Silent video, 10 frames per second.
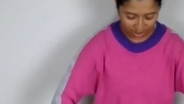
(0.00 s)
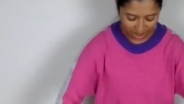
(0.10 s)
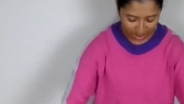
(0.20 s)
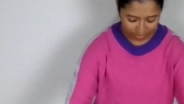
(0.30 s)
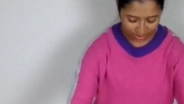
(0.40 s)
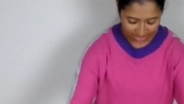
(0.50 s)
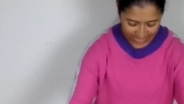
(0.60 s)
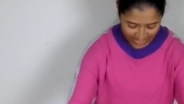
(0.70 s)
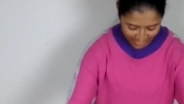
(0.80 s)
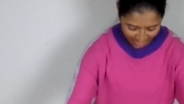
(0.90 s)
up
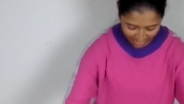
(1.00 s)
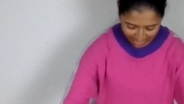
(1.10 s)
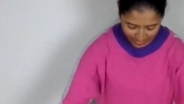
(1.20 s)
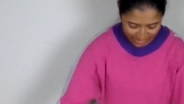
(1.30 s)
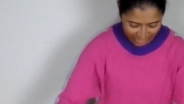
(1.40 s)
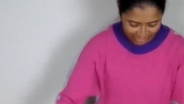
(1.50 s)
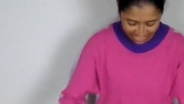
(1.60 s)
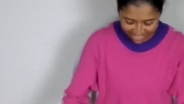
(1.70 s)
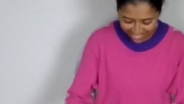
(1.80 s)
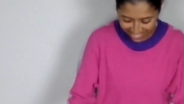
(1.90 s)
the
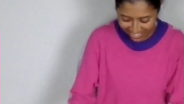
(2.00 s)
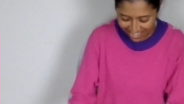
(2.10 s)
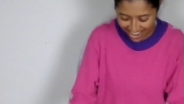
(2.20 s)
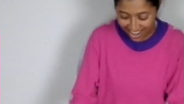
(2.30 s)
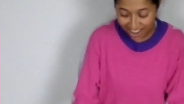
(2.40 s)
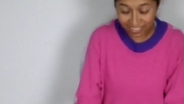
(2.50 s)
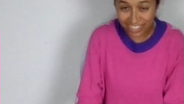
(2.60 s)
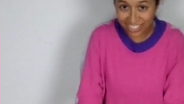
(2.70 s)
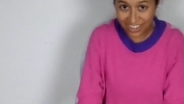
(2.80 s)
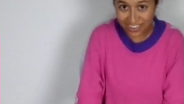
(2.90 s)
machine and I will
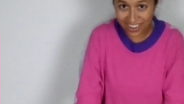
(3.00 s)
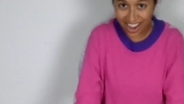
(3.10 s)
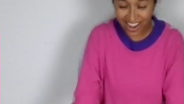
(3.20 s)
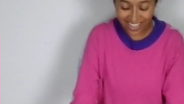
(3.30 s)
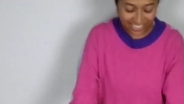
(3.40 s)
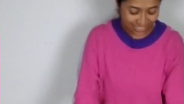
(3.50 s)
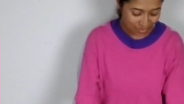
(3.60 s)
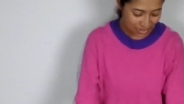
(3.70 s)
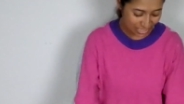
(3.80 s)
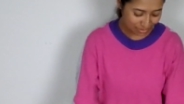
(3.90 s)
show you guys
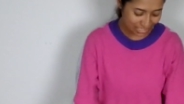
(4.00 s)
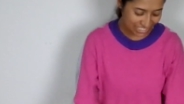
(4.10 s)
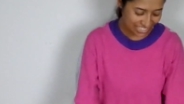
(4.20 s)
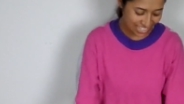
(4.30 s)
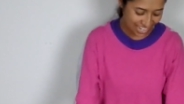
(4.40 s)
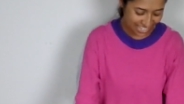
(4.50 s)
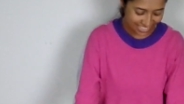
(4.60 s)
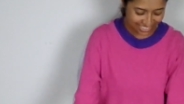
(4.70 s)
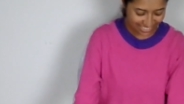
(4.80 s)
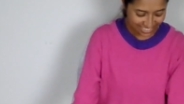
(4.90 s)
which machine it
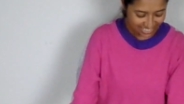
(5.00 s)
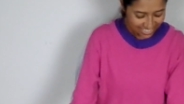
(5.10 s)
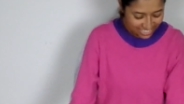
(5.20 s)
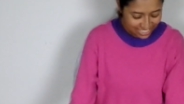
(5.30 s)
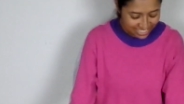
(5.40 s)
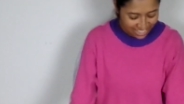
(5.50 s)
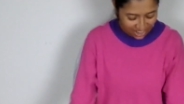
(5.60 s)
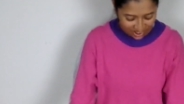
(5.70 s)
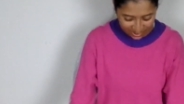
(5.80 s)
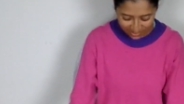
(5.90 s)
is.
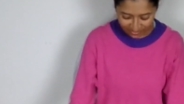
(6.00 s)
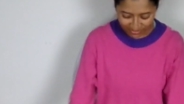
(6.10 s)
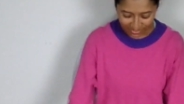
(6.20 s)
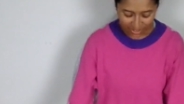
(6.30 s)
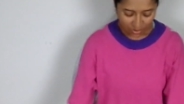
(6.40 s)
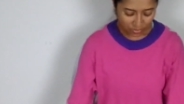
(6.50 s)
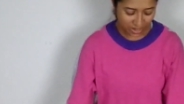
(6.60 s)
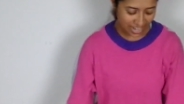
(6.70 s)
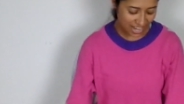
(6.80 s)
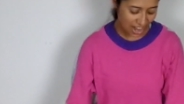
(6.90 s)
So
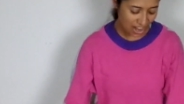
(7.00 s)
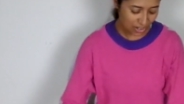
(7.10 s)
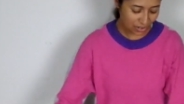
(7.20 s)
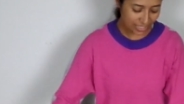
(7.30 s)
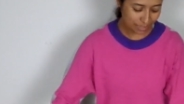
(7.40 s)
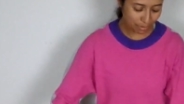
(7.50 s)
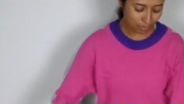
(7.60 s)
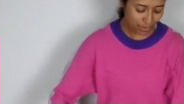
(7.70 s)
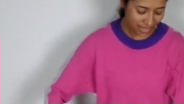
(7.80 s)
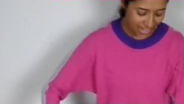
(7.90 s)
we are going to be
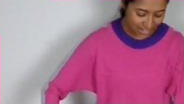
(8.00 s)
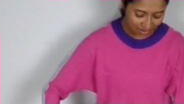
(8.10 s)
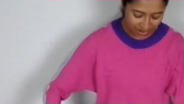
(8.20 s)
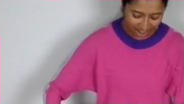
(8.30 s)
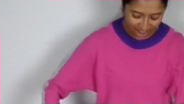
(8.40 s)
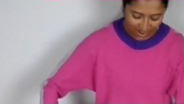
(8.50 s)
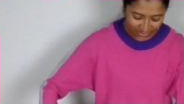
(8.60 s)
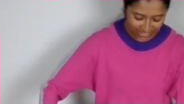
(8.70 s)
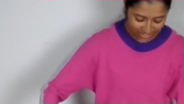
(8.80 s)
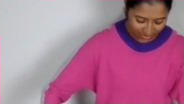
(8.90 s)
playing
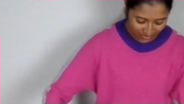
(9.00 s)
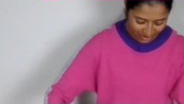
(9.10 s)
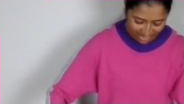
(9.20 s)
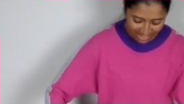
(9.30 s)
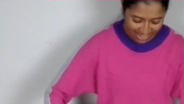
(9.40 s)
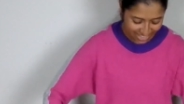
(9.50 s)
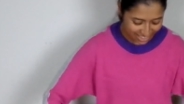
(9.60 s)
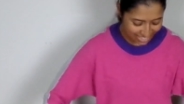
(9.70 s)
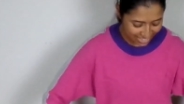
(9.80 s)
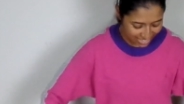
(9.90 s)
around with
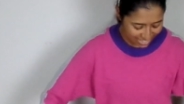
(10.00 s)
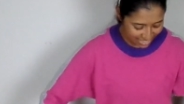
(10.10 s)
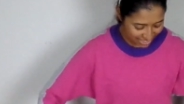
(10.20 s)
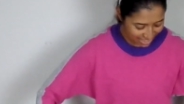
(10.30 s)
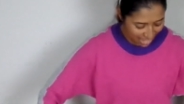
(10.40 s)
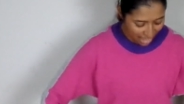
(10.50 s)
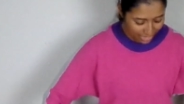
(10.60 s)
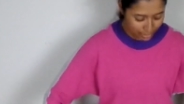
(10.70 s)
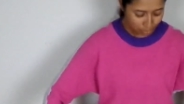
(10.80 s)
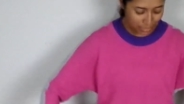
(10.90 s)
the
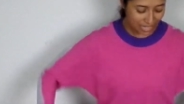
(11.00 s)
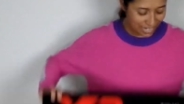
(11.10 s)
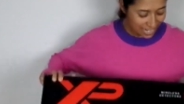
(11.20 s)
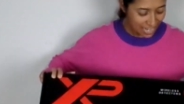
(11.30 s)
XP